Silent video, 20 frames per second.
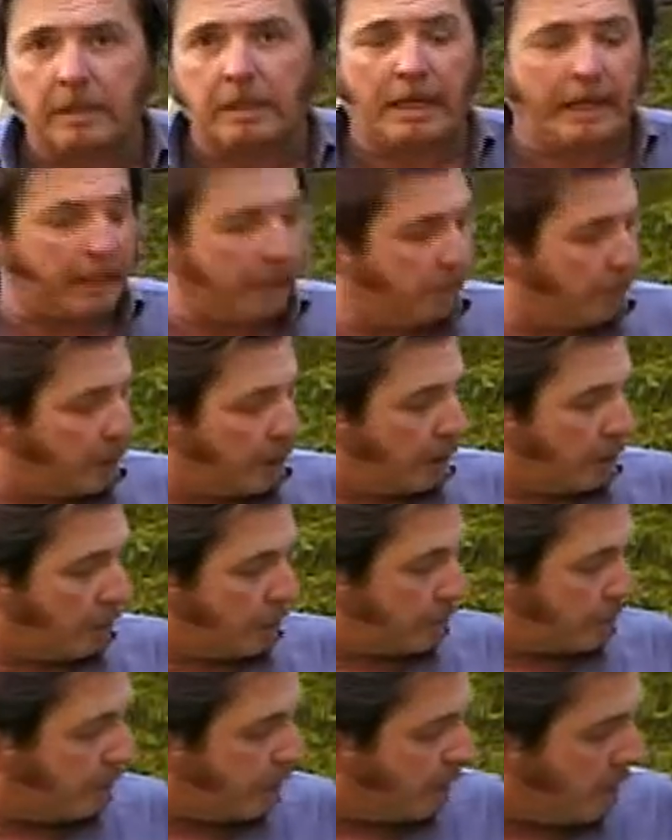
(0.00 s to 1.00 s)
there at the lake
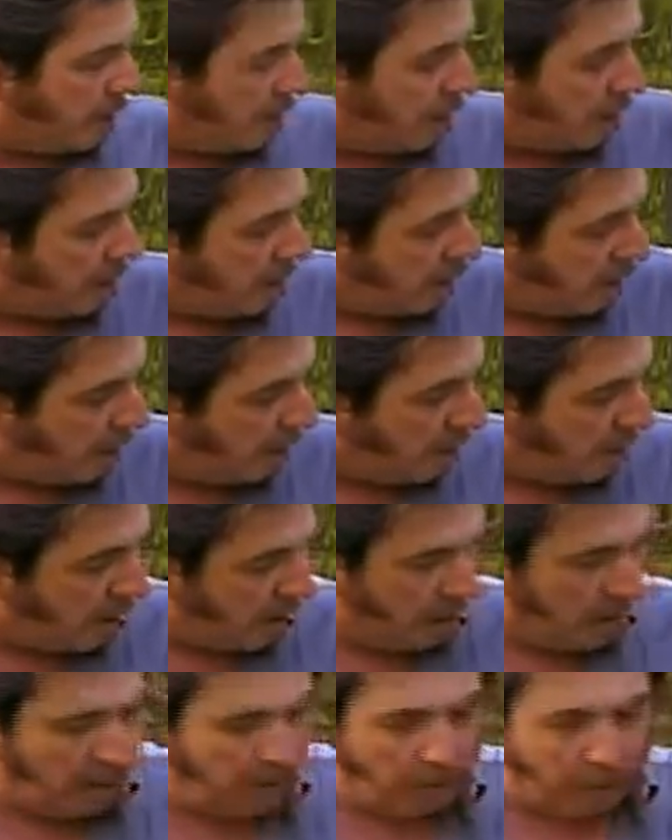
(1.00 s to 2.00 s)
because
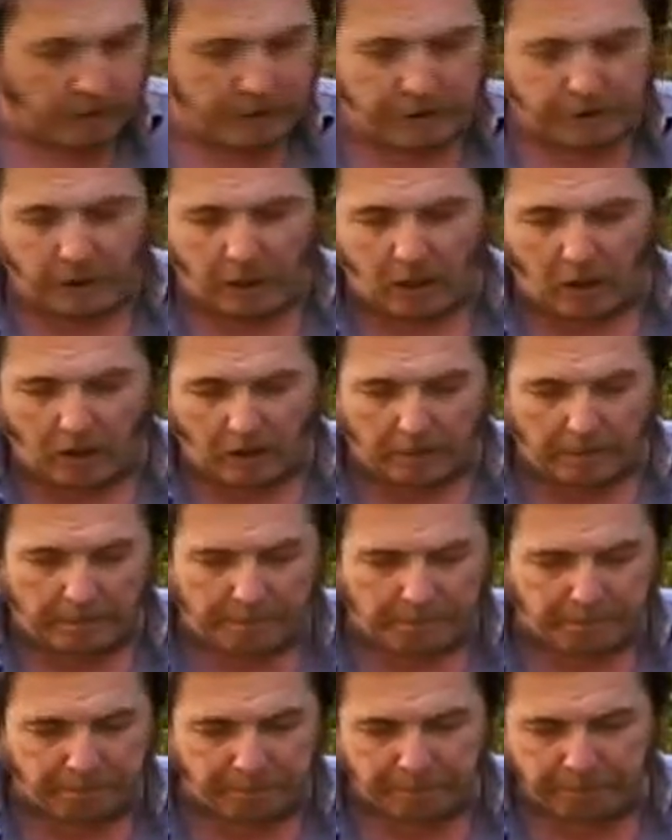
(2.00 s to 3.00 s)
we saw
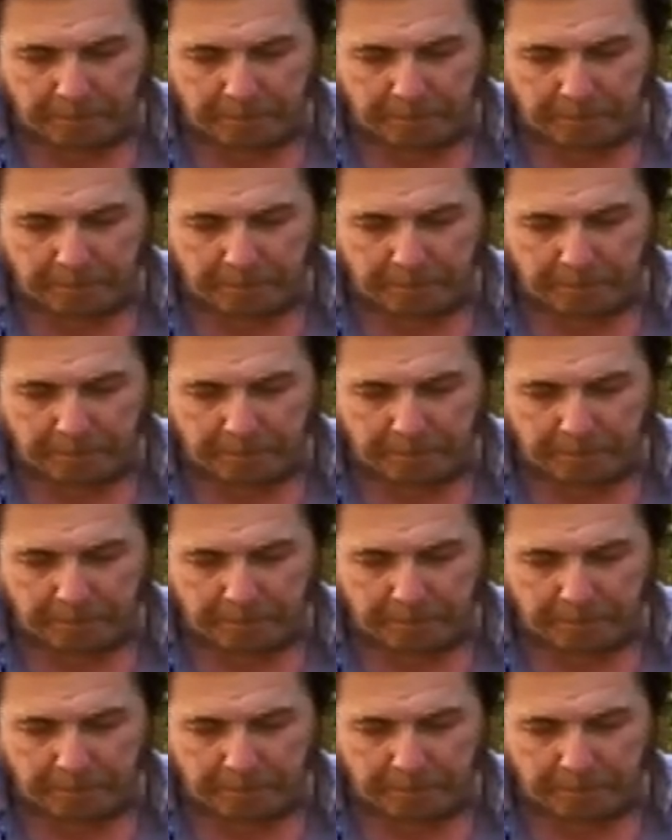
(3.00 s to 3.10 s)
a